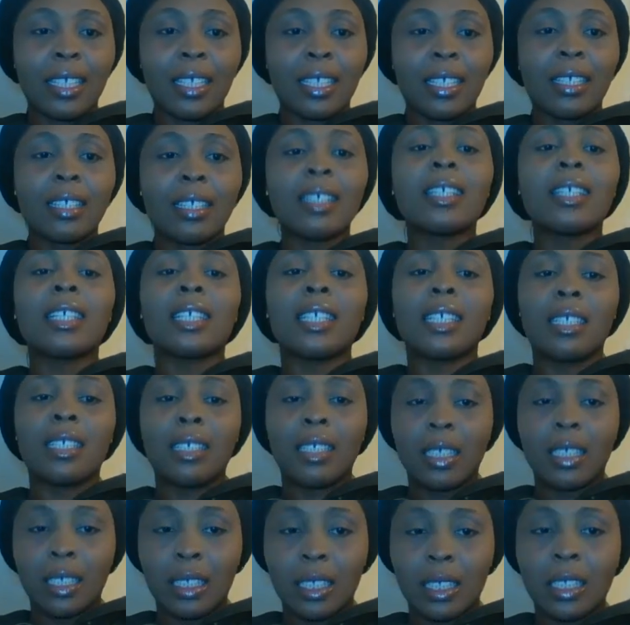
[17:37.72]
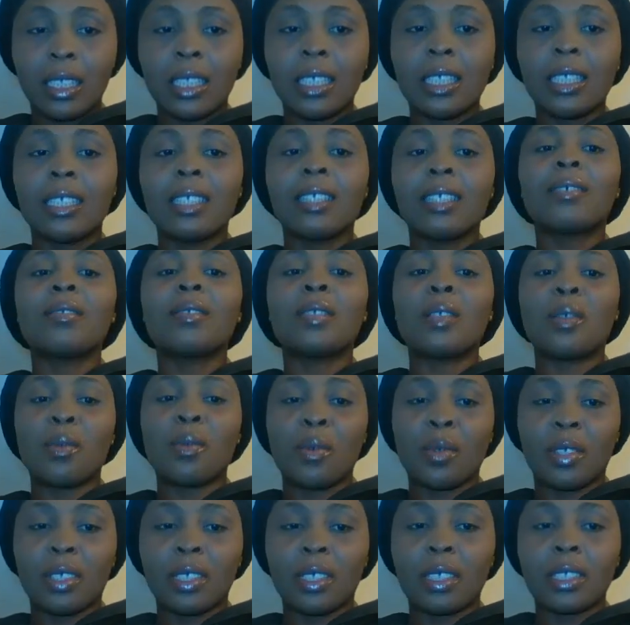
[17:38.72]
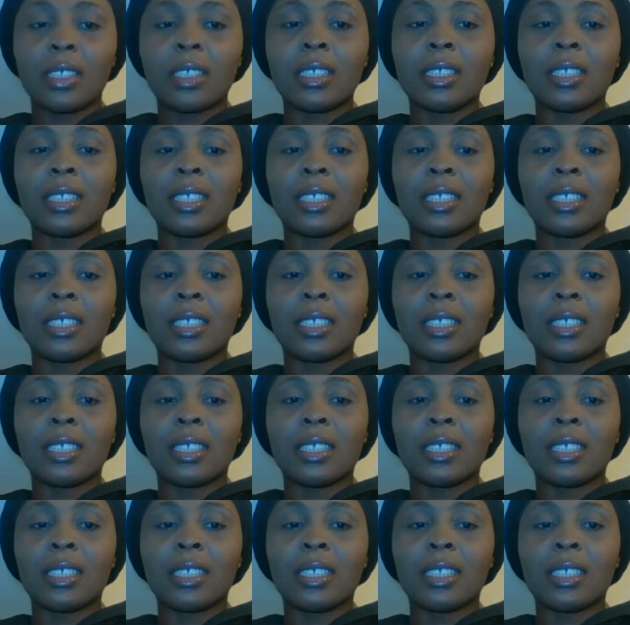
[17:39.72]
Because you have just 250 words to answer.